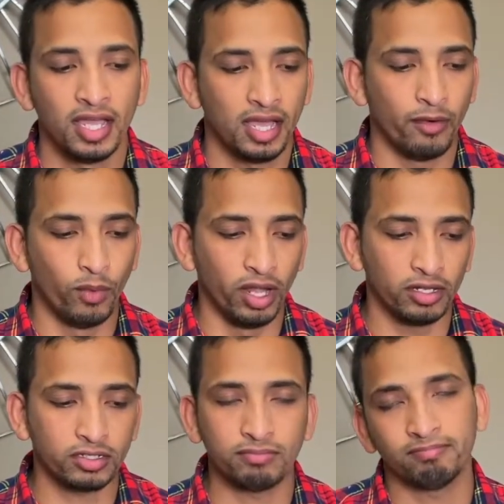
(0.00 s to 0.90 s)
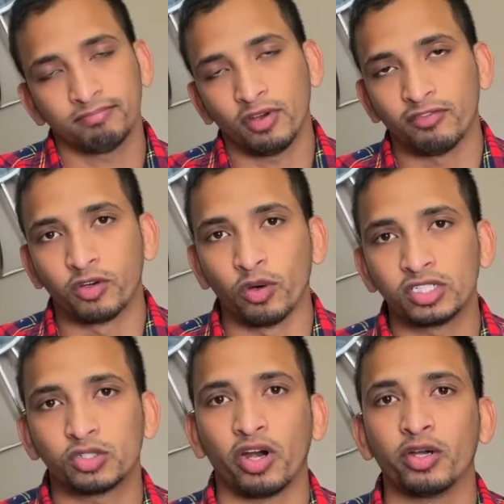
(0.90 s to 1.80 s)
And well, of
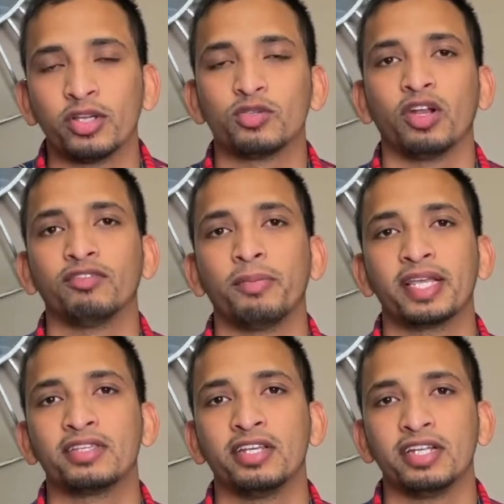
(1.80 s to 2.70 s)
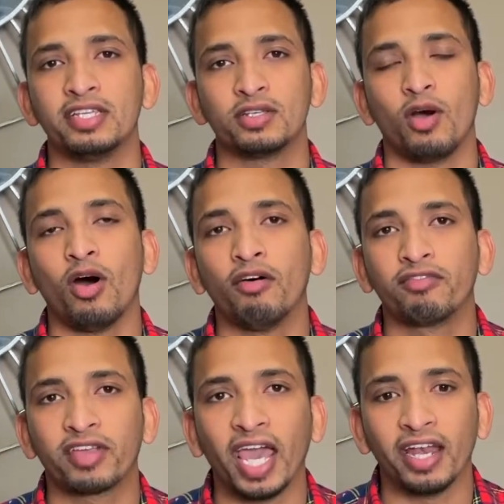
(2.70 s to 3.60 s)
course, Toronto is one of the biggest cities
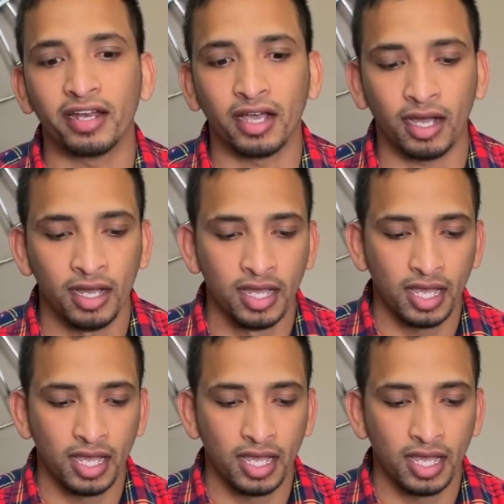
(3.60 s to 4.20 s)
of Canada.